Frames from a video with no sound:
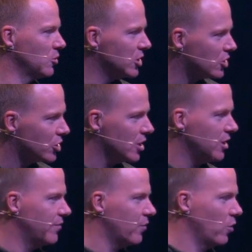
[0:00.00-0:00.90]

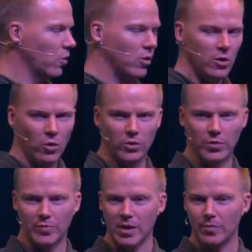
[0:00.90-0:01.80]
achieve, or the
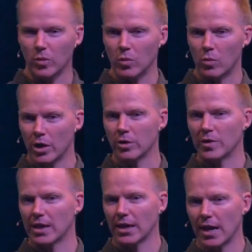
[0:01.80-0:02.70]
people we want to
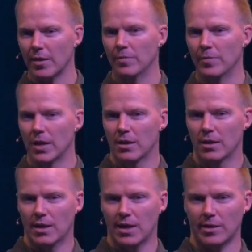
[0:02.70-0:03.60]
become,
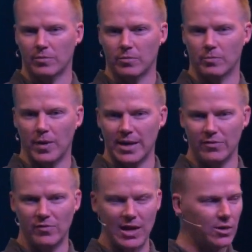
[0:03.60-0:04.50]
like by
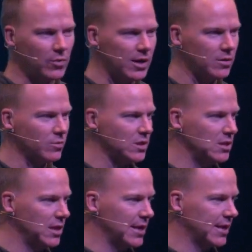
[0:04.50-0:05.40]
evaluating, we
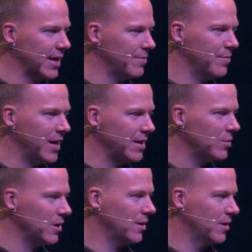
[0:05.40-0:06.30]
see like, hey,
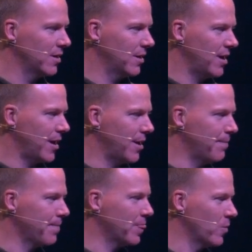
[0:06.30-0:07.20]
maybe
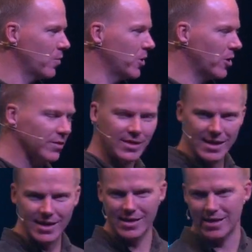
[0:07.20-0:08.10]
we're not
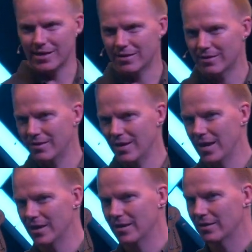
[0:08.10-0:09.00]
there yet.
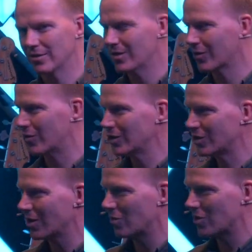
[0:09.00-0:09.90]
And the
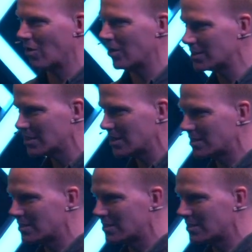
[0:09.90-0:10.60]
question I want to ask us